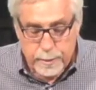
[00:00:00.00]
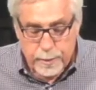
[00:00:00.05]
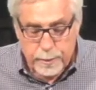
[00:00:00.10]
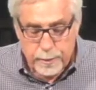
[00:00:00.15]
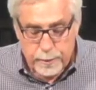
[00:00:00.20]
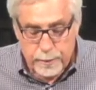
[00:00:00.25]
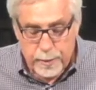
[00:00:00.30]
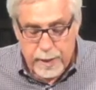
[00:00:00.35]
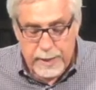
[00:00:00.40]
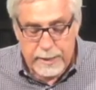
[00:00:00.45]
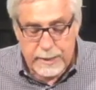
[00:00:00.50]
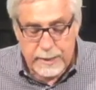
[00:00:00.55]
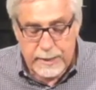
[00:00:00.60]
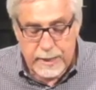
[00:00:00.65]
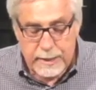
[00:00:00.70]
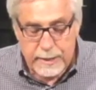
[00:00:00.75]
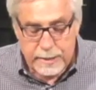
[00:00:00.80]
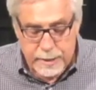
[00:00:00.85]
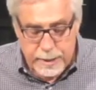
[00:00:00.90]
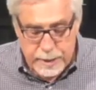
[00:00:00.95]
or write it
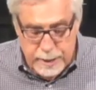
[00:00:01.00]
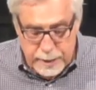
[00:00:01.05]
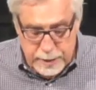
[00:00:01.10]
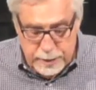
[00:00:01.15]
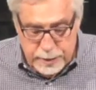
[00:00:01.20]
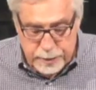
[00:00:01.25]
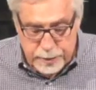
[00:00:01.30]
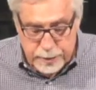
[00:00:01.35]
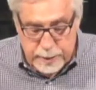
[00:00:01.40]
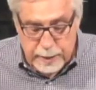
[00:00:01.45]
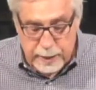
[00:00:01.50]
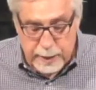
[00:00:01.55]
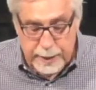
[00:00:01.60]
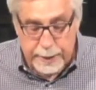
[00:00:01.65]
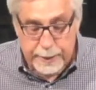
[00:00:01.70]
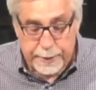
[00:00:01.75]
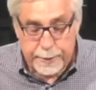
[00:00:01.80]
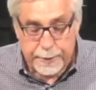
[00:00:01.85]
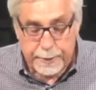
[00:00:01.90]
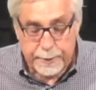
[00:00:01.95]
down and you can get to it
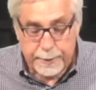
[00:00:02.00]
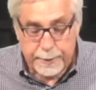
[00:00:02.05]
later.